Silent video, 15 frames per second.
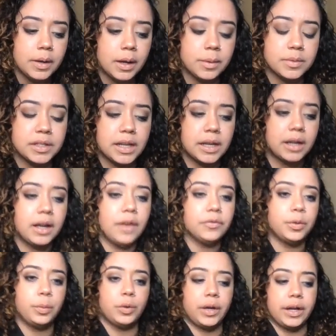I'm just getting
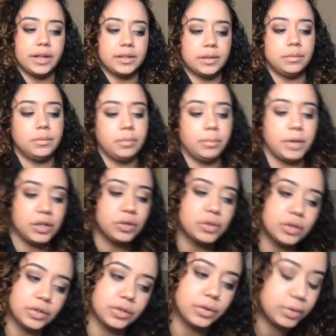comfortable, guys. My shoes
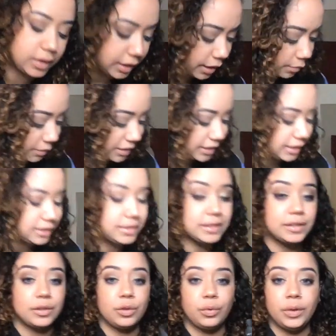are so tight. I'm a size
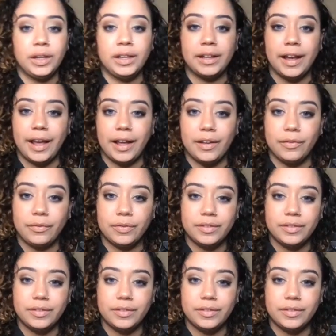3.5